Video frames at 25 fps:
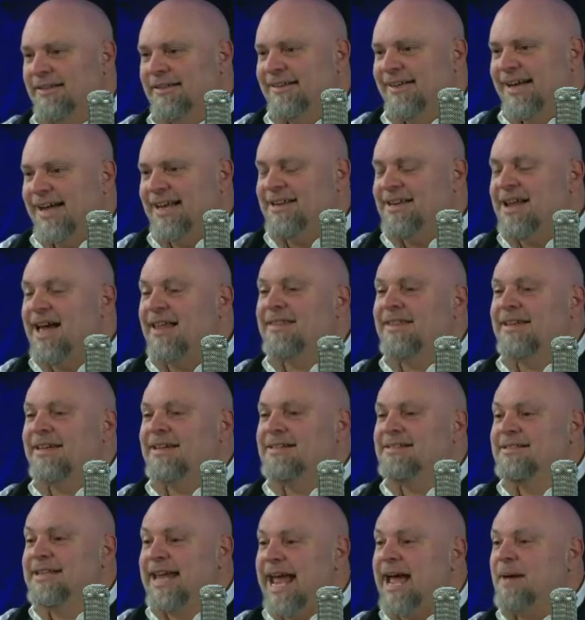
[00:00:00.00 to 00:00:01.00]
And
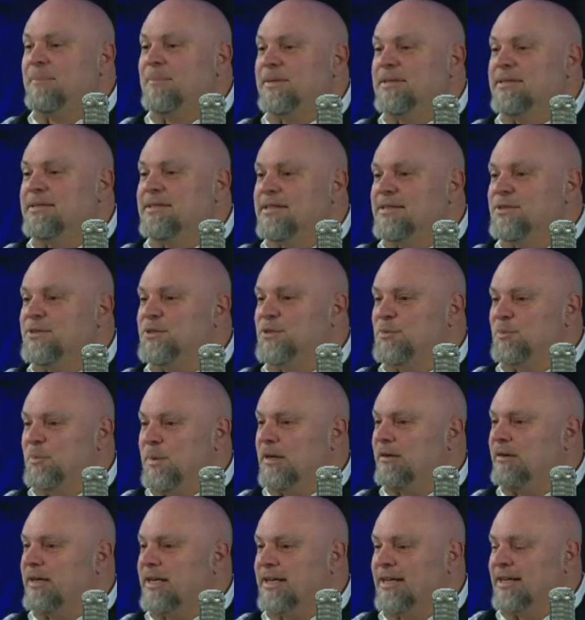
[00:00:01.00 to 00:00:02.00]
nothing dampens the
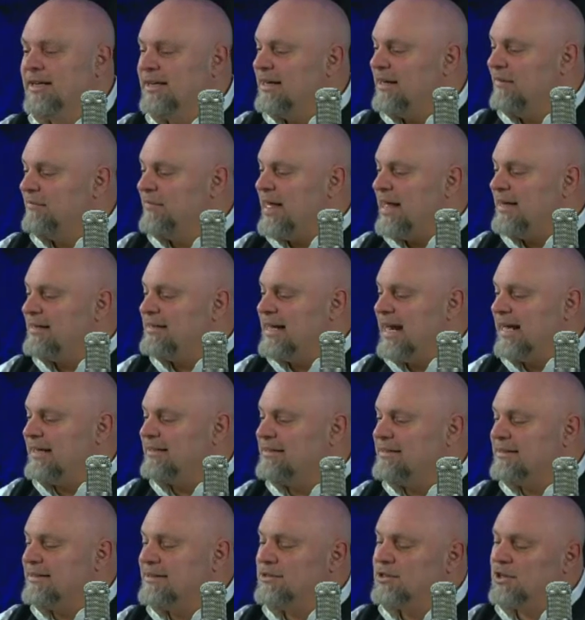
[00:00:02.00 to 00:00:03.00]
spirit of that
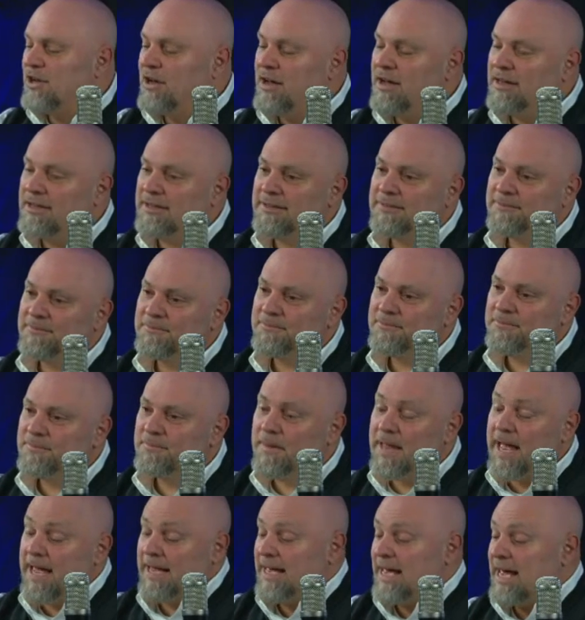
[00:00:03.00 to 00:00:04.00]
dancing dog.
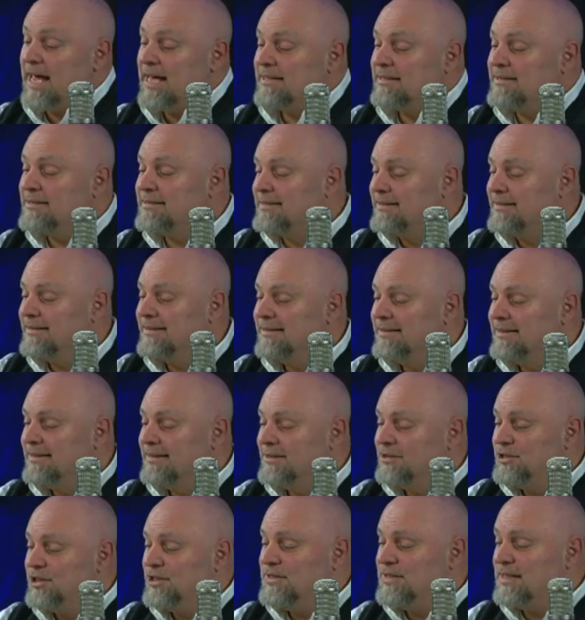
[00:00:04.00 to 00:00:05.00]
I guess,
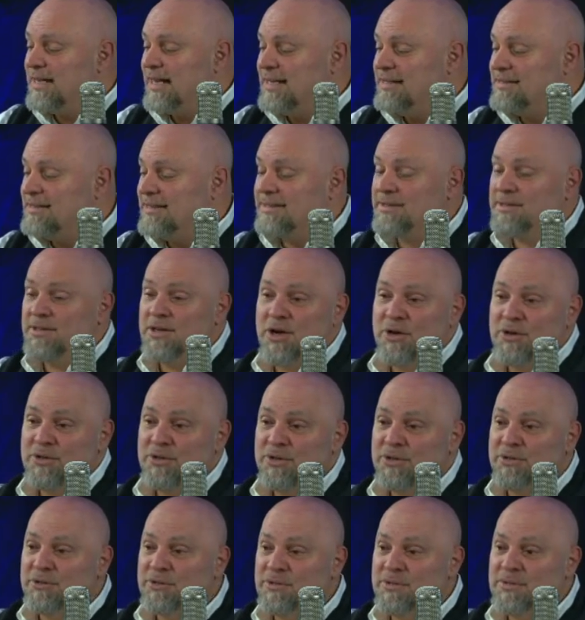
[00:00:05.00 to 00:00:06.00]
she says, it's no
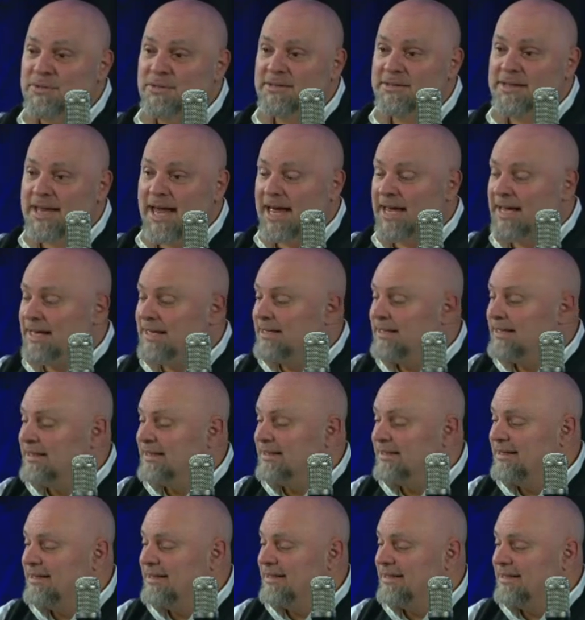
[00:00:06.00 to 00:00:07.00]
use, sigh.
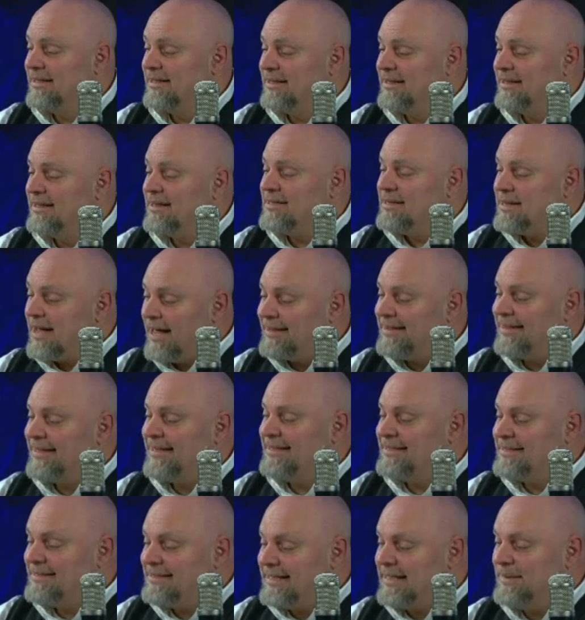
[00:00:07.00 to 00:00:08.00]

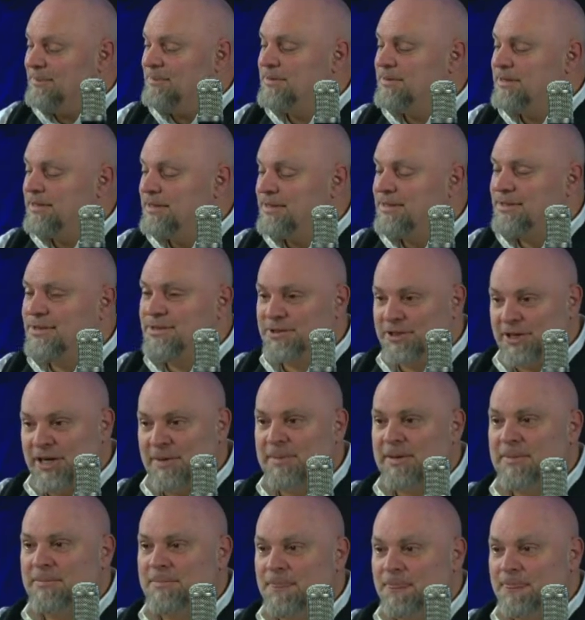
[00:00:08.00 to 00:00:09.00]
Nothing seems to
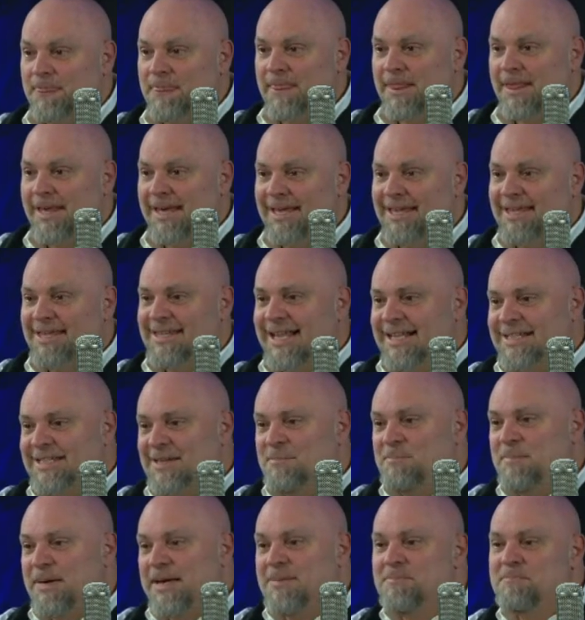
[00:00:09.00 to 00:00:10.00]
disturb him. And that's
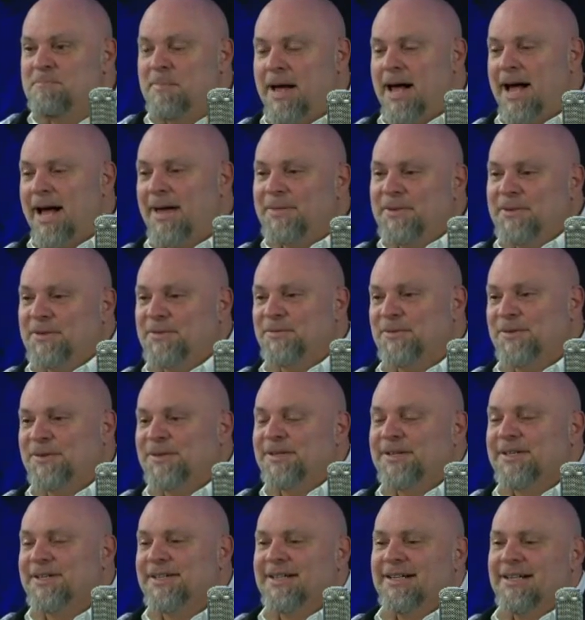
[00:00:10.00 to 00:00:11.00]
a big bother for
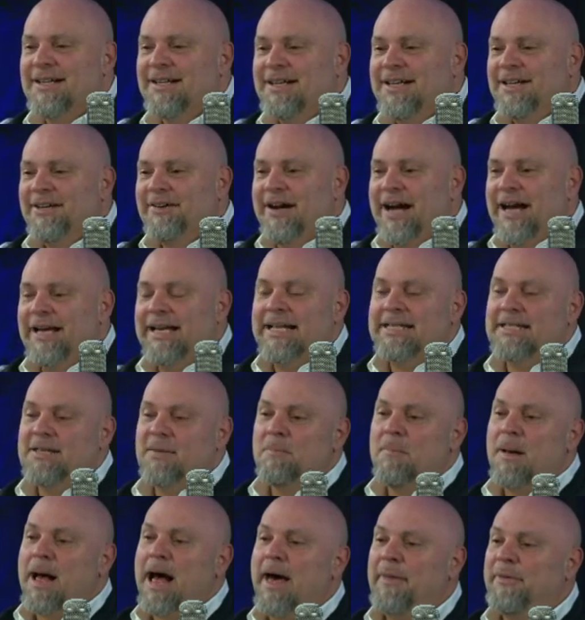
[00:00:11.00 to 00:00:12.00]
her, right? It's a
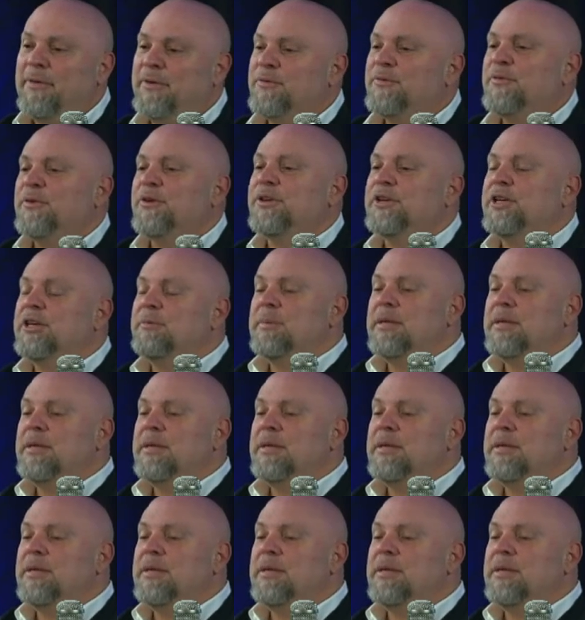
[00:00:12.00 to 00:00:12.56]
bother for her